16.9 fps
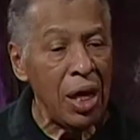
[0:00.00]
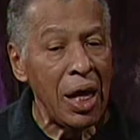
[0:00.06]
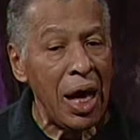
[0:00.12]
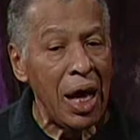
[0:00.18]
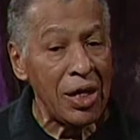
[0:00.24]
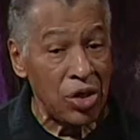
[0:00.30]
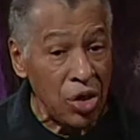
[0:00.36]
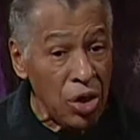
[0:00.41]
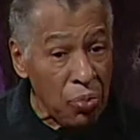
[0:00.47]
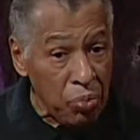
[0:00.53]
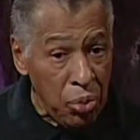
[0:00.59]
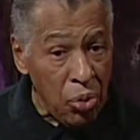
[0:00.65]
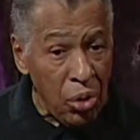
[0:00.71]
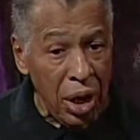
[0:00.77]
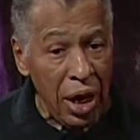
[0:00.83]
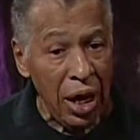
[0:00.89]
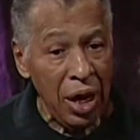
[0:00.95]
I should
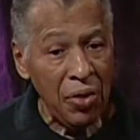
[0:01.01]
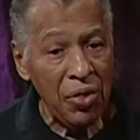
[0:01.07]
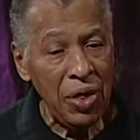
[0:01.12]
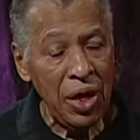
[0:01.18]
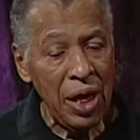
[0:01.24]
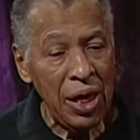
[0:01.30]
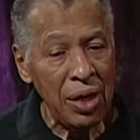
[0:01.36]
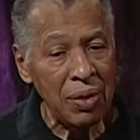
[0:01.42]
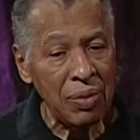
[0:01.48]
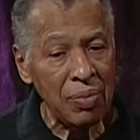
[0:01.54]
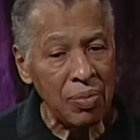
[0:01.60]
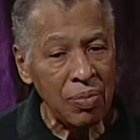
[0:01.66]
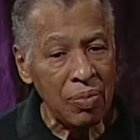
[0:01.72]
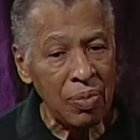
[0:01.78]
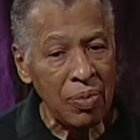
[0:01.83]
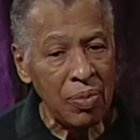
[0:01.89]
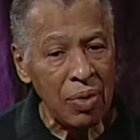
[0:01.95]
point out that
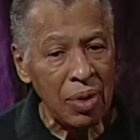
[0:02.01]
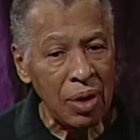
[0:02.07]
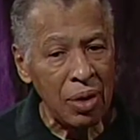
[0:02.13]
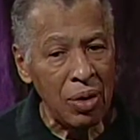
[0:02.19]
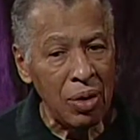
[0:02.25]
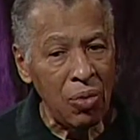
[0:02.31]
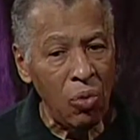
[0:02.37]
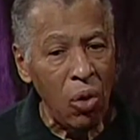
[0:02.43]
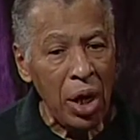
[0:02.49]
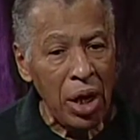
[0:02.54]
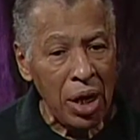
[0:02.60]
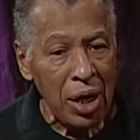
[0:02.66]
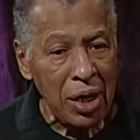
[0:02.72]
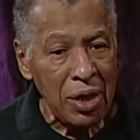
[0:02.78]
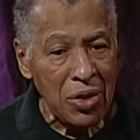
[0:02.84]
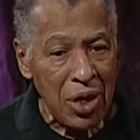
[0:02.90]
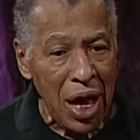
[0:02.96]
what
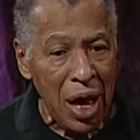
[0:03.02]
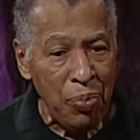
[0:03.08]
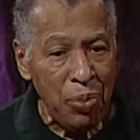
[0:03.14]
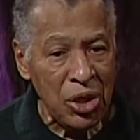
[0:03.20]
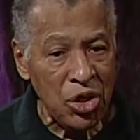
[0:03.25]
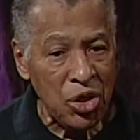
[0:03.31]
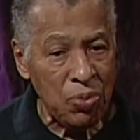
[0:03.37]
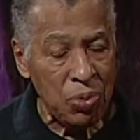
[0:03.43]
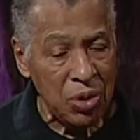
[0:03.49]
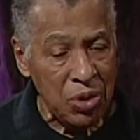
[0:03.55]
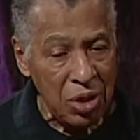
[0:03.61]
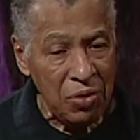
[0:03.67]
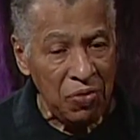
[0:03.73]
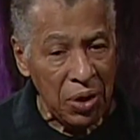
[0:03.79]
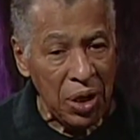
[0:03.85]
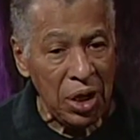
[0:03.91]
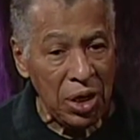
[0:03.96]
has happened
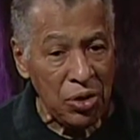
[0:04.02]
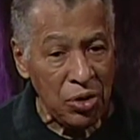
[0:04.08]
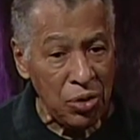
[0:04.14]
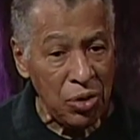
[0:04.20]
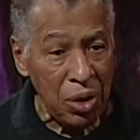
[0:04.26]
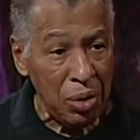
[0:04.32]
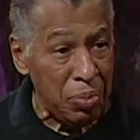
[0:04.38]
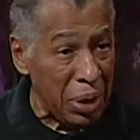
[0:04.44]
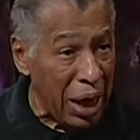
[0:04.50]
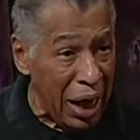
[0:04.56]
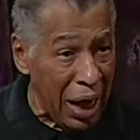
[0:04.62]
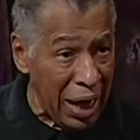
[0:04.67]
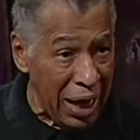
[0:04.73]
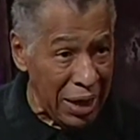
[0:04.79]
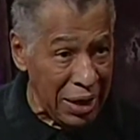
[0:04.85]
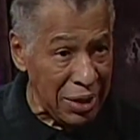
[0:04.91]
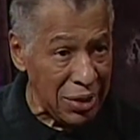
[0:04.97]
specifically to the
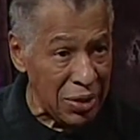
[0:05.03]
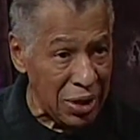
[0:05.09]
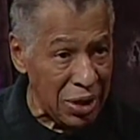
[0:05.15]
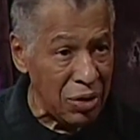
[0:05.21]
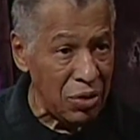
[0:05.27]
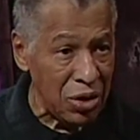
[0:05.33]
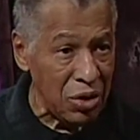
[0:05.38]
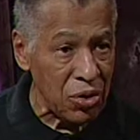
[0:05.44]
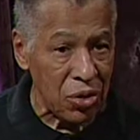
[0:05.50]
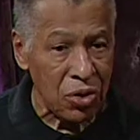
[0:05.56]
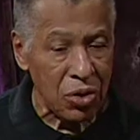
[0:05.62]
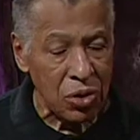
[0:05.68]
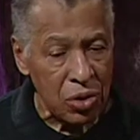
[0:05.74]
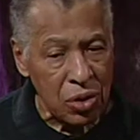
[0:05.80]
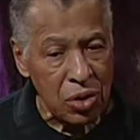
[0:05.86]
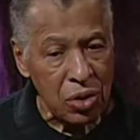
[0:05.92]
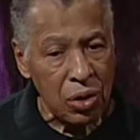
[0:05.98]
Baha'is, and
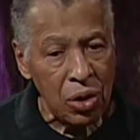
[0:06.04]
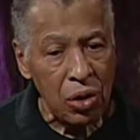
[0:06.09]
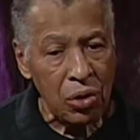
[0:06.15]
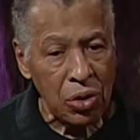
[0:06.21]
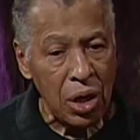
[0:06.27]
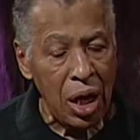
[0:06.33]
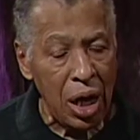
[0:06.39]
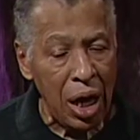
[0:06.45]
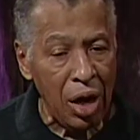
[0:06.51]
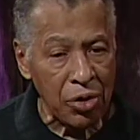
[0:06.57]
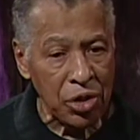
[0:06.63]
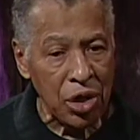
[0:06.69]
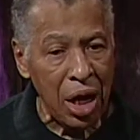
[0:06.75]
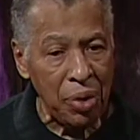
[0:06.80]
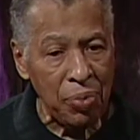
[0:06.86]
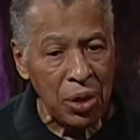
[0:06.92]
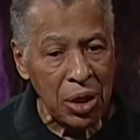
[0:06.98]
our
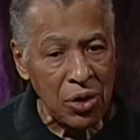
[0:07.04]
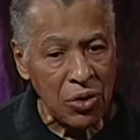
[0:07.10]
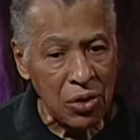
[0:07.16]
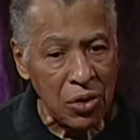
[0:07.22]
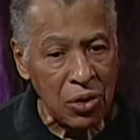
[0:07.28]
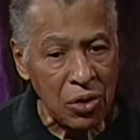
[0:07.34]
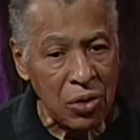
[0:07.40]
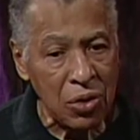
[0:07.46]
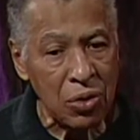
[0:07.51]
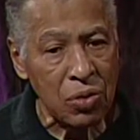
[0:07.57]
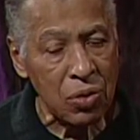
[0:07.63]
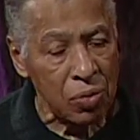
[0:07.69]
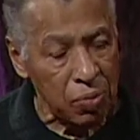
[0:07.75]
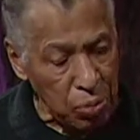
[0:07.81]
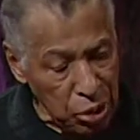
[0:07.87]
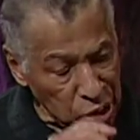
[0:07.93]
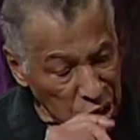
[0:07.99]
topic is this
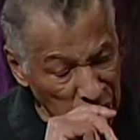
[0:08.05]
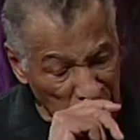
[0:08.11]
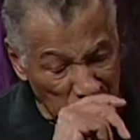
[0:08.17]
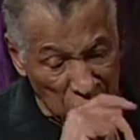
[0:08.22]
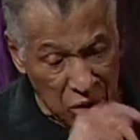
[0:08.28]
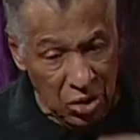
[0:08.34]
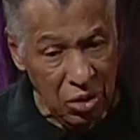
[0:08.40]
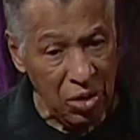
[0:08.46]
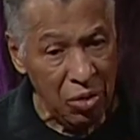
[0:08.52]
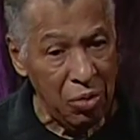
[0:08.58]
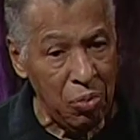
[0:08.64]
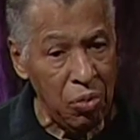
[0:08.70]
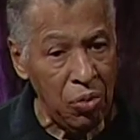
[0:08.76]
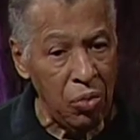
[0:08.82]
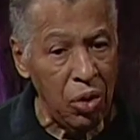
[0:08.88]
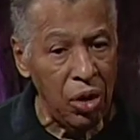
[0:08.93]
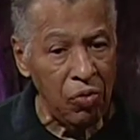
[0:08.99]
persecution
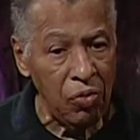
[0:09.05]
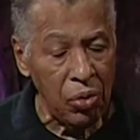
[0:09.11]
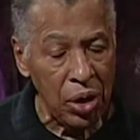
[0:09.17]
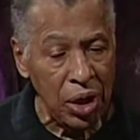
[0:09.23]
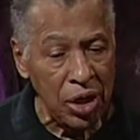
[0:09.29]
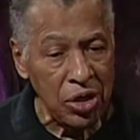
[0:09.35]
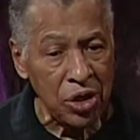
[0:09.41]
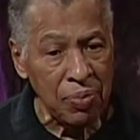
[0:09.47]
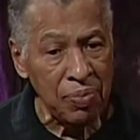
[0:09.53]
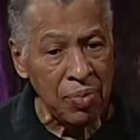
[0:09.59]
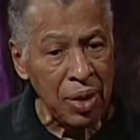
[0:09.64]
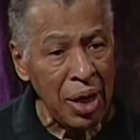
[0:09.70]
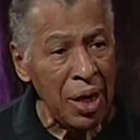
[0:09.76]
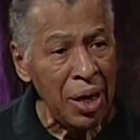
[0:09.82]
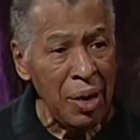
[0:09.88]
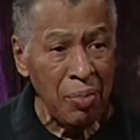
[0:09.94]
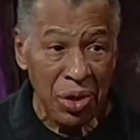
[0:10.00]
of religion,
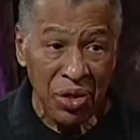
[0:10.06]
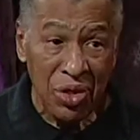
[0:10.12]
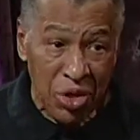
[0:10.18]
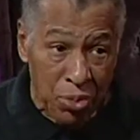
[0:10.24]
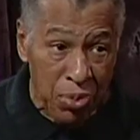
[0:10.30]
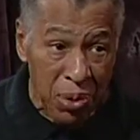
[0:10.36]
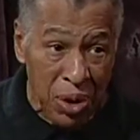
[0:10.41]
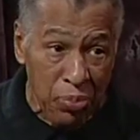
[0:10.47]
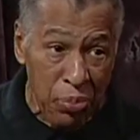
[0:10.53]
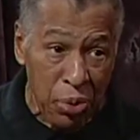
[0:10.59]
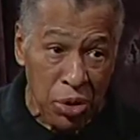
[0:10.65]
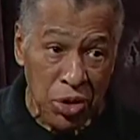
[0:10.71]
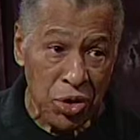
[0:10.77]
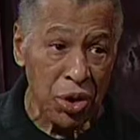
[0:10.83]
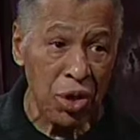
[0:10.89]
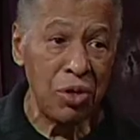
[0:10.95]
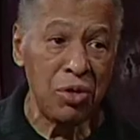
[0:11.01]
but there's been
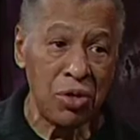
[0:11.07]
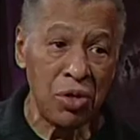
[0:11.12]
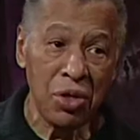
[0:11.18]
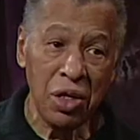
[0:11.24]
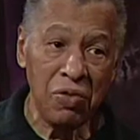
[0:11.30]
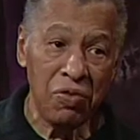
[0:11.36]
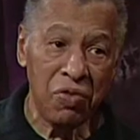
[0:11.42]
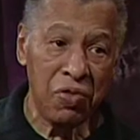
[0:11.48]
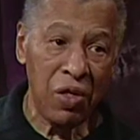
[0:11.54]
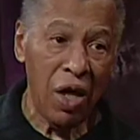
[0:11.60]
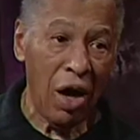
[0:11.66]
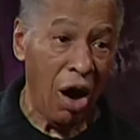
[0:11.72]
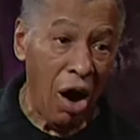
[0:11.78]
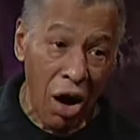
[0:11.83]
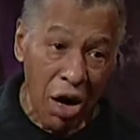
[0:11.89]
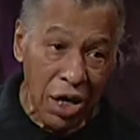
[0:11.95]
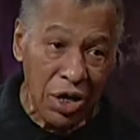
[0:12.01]
persecution of
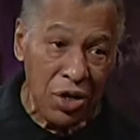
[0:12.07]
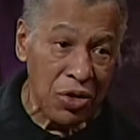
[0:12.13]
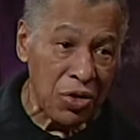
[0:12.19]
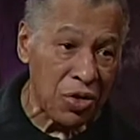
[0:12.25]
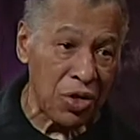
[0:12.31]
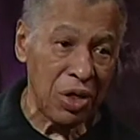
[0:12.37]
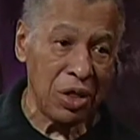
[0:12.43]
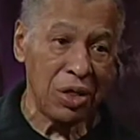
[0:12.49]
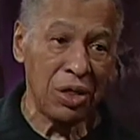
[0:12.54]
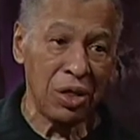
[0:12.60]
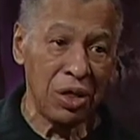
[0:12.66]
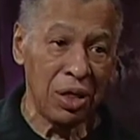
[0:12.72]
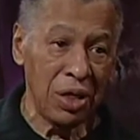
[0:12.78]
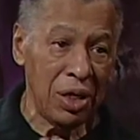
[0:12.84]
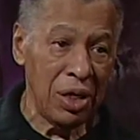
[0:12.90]
artists and